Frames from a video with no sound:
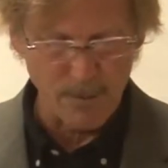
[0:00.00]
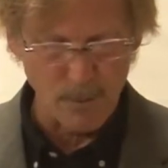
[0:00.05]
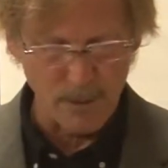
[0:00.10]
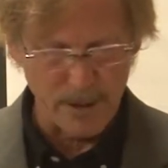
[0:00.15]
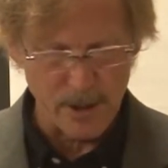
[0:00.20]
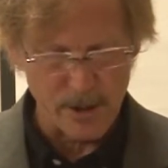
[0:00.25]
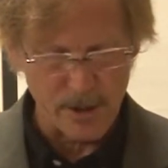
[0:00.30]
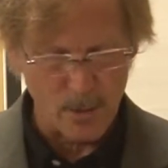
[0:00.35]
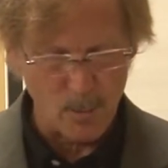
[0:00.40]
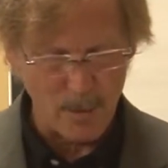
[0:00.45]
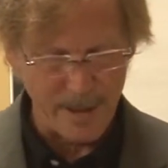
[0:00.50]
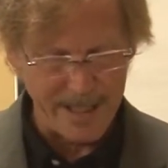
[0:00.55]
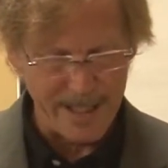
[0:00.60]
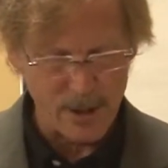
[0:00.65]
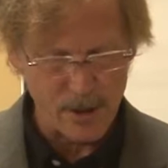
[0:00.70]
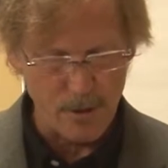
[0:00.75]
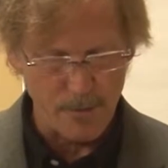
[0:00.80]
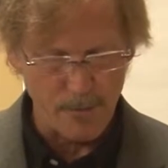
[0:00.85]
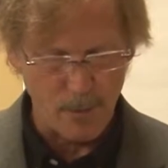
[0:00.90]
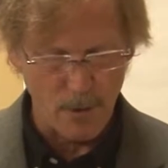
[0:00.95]
of religion would
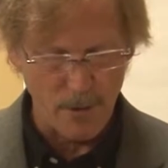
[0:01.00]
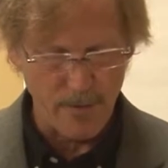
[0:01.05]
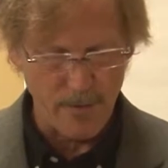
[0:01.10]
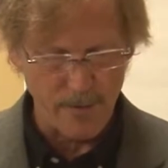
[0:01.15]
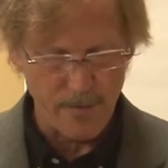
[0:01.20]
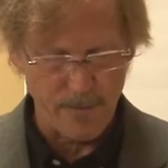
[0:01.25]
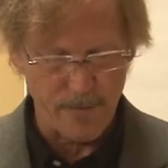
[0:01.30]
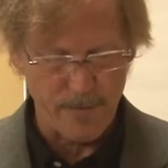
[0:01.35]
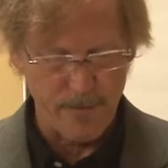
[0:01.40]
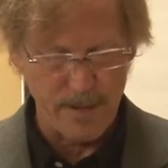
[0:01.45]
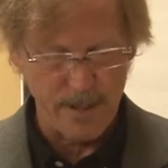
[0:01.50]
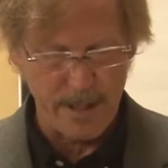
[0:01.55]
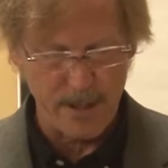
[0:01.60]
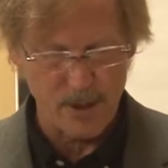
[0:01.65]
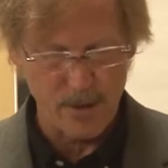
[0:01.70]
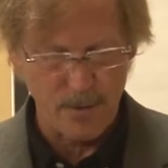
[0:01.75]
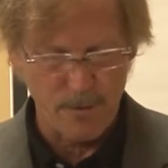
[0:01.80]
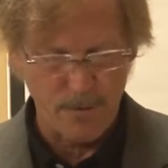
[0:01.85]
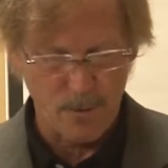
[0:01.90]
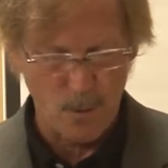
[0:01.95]
issue forth,
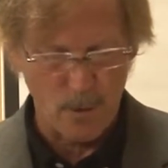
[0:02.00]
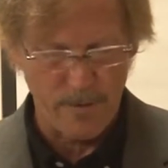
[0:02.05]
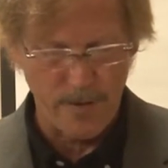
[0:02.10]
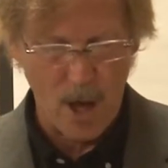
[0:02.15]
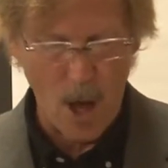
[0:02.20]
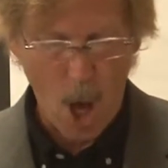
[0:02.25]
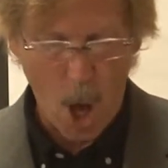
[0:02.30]
issue forth